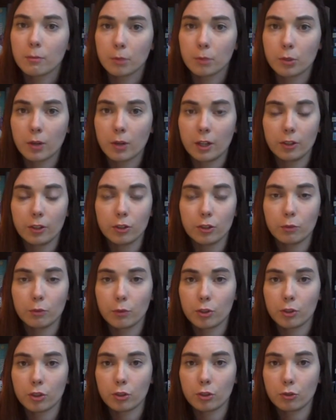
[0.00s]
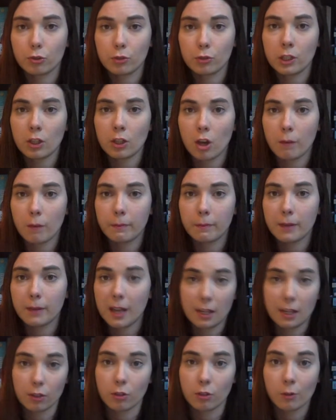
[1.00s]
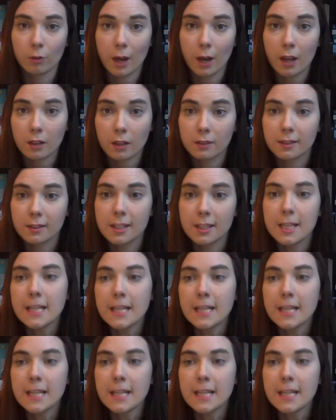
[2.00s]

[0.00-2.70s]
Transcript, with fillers: betrayals were just straight up incorrect